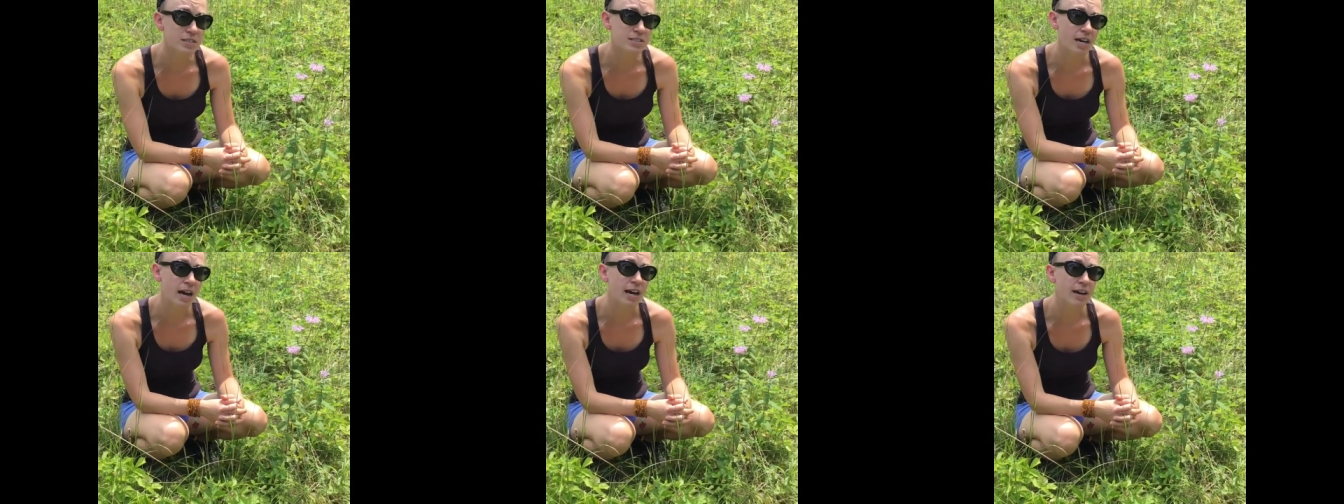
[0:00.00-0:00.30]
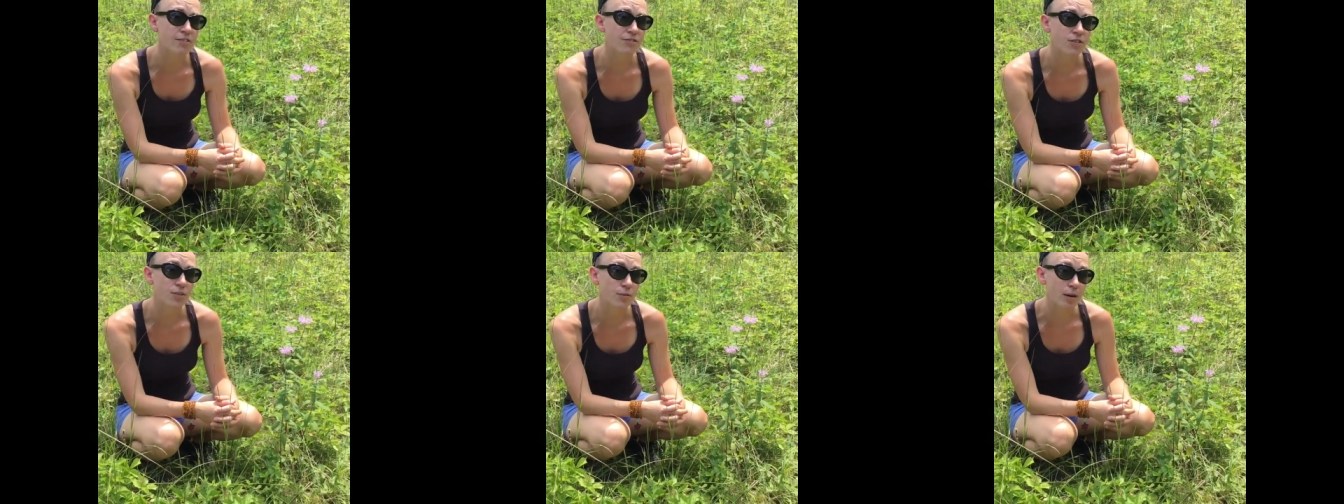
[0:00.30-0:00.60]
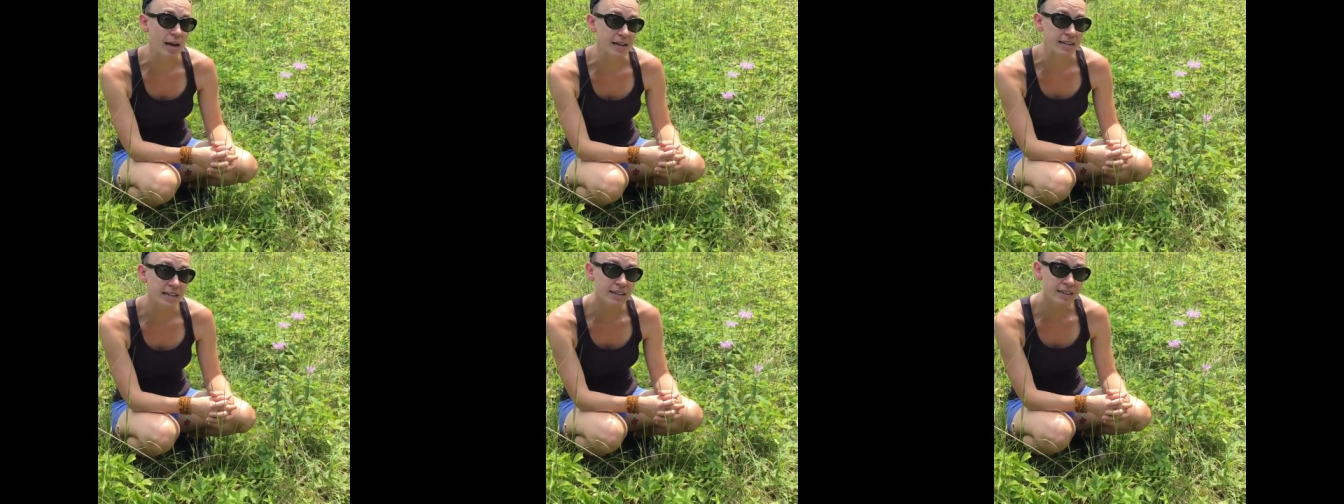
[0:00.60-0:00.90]
a
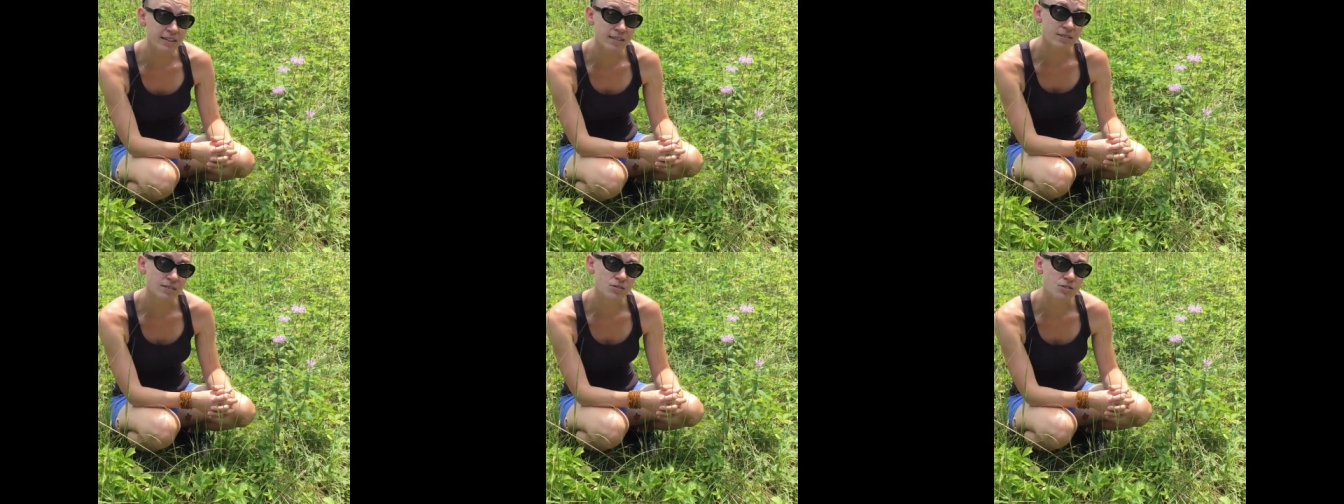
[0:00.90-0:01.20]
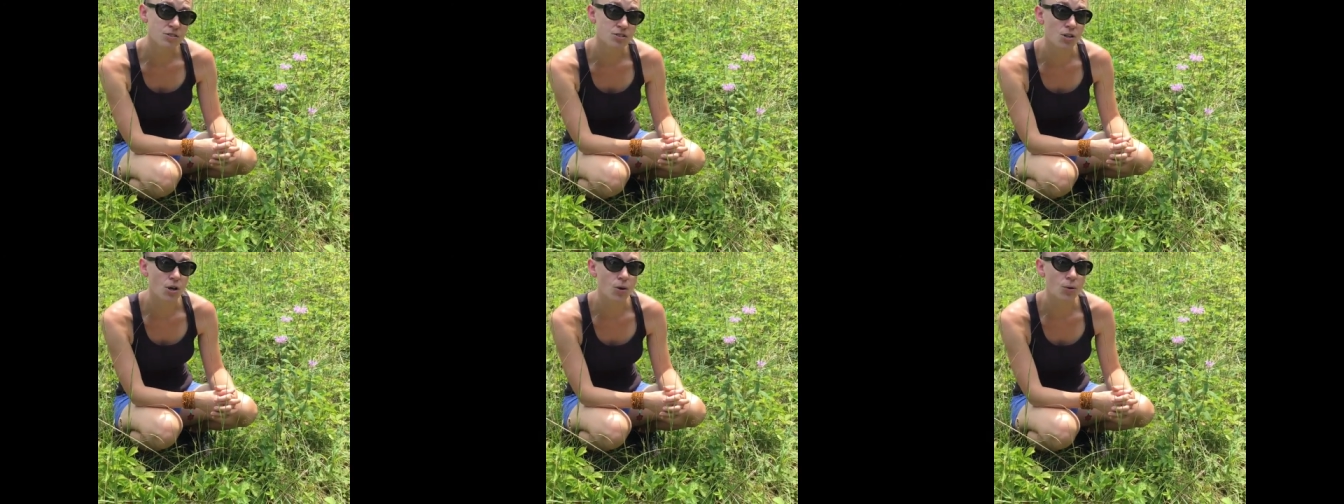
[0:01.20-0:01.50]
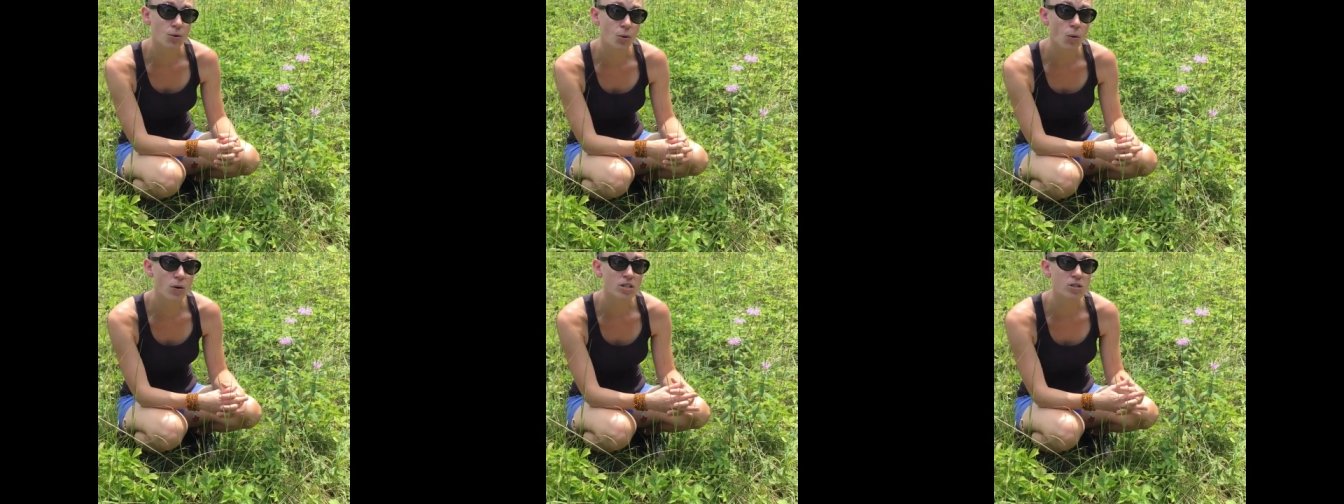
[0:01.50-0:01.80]
diaphoretic,
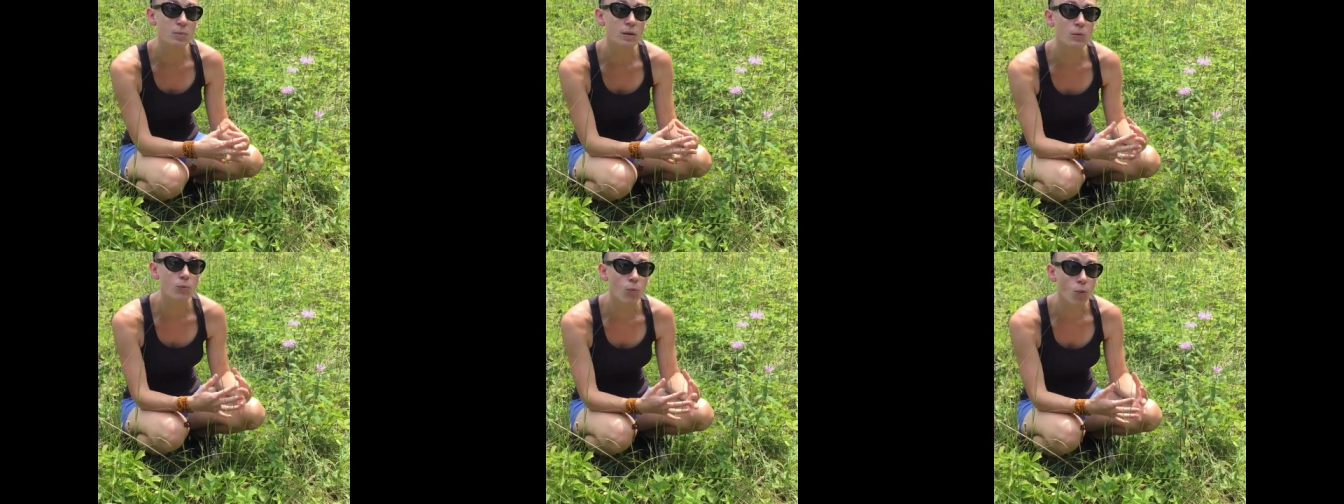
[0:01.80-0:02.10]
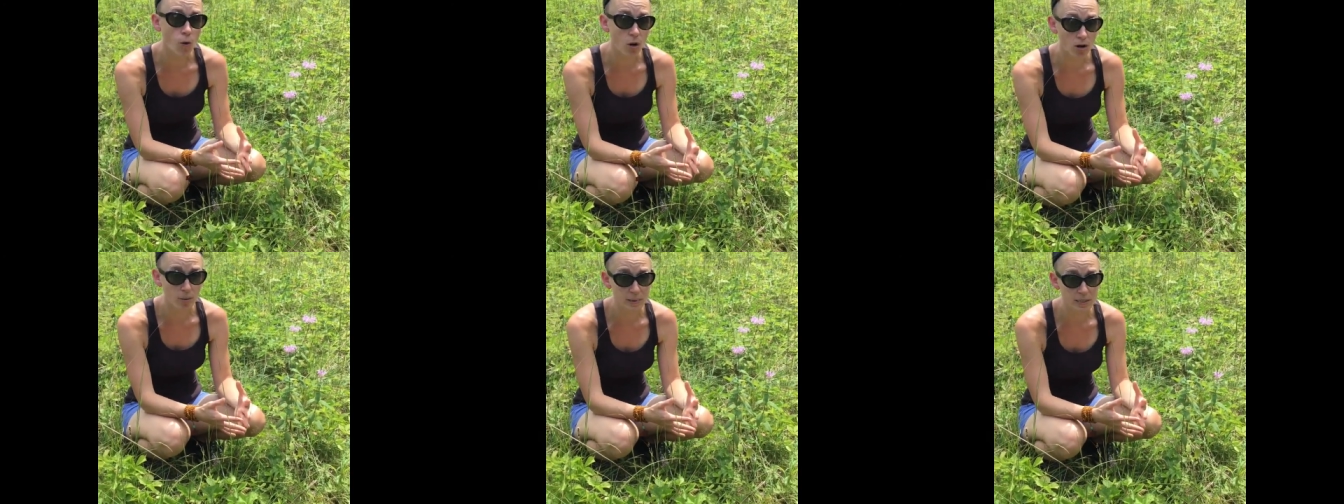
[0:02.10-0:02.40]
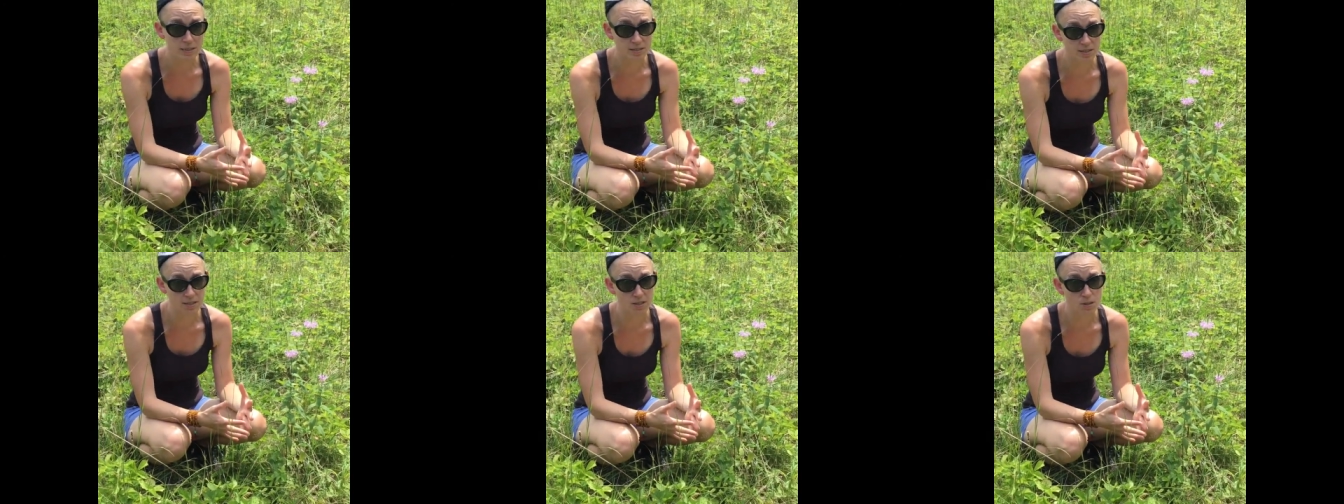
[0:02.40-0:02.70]
so going to be
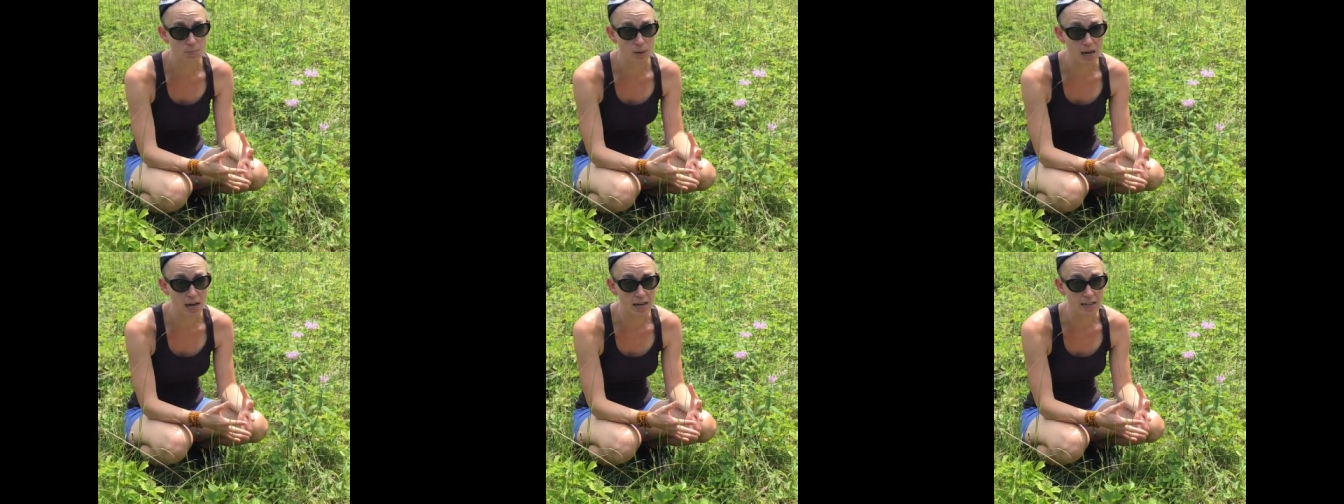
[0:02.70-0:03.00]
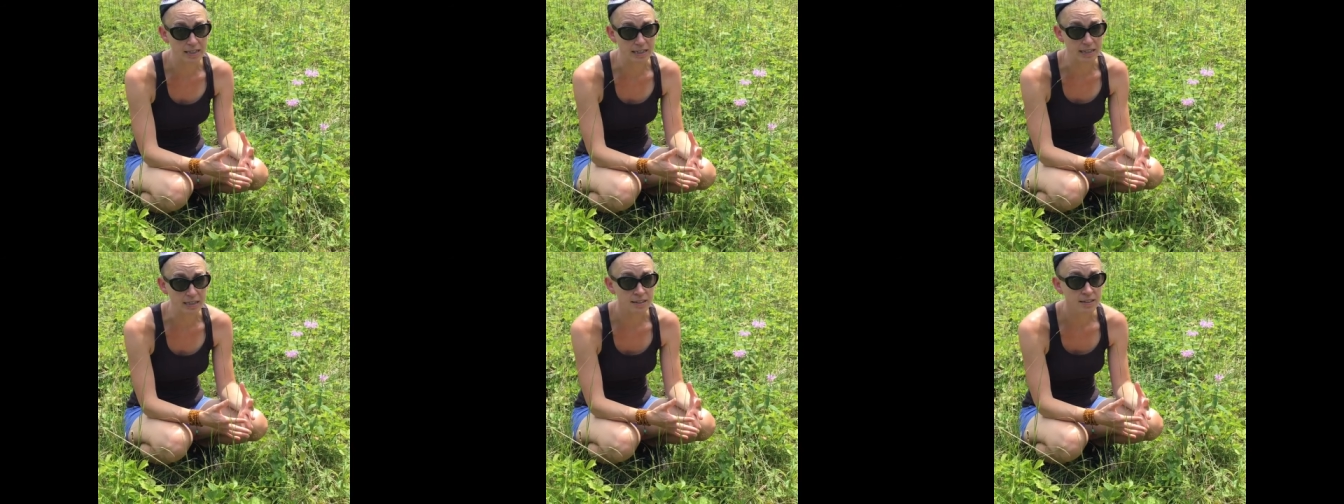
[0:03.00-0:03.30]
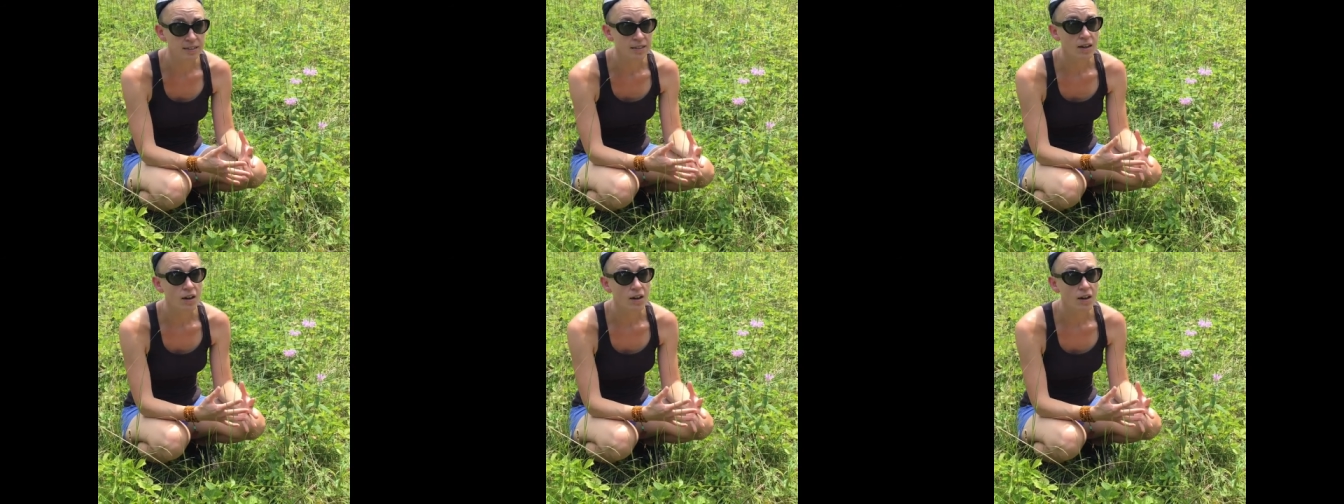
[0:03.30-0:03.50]
warming to the body.